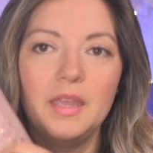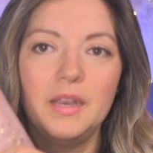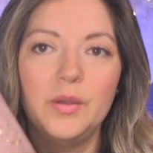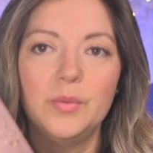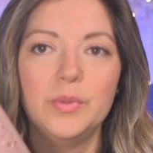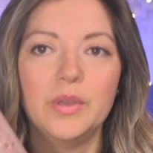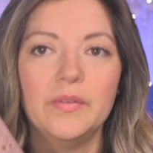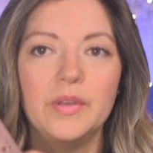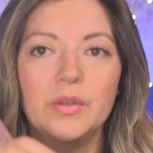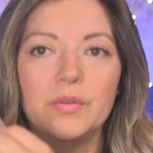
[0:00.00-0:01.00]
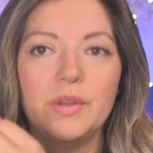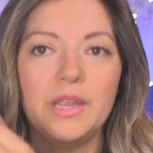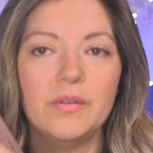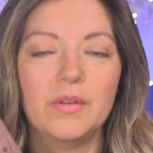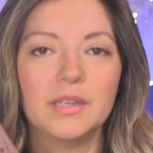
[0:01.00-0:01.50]
I hope you have a
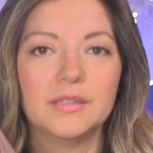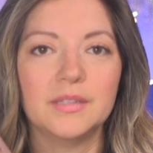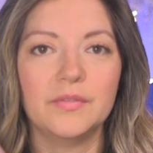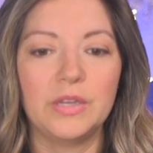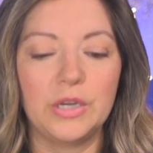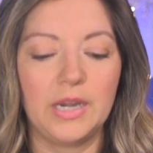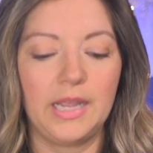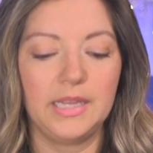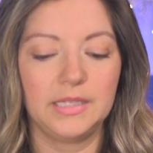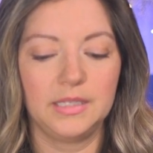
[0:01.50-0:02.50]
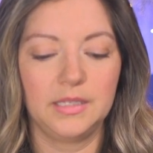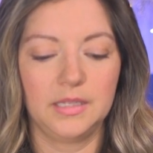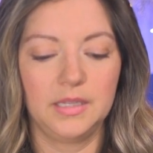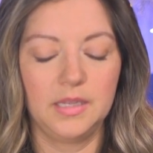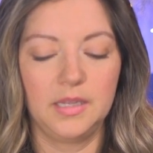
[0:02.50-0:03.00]
great rest of your night
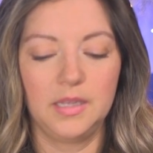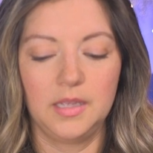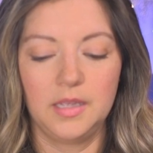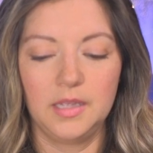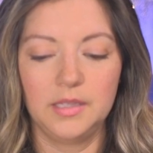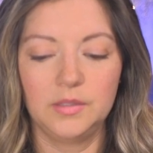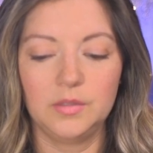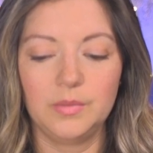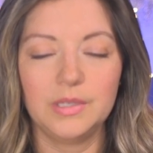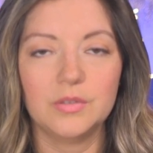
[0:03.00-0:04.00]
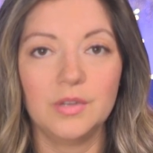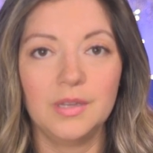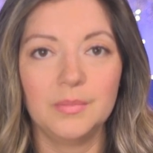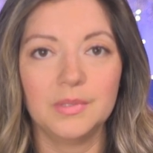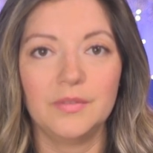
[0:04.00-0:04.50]
and sweet
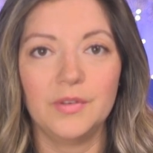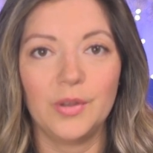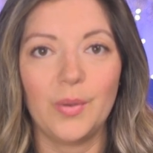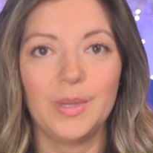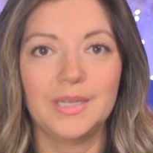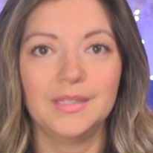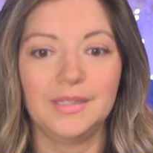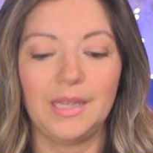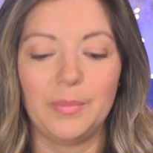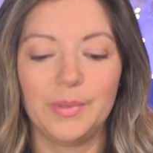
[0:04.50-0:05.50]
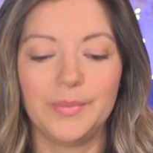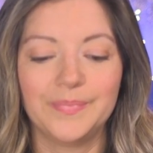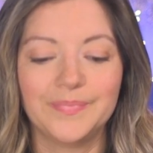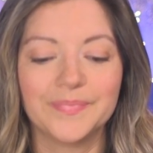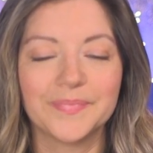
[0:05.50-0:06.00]
dreams if you're going to sleep.
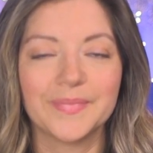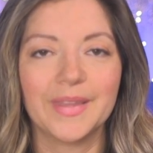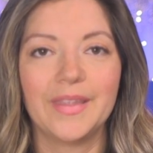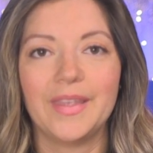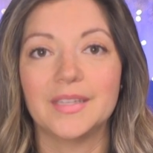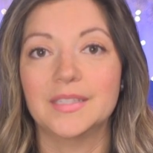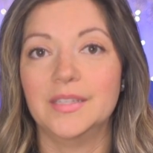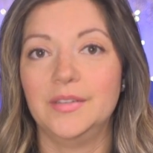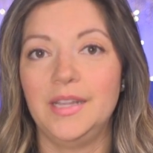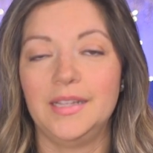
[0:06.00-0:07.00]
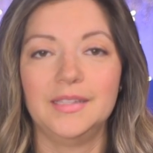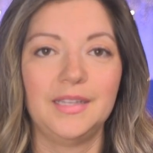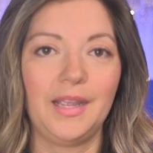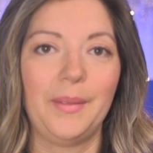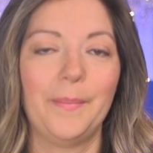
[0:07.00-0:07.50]
Until next
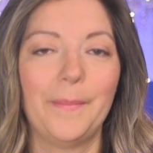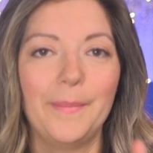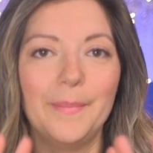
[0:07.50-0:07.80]
time.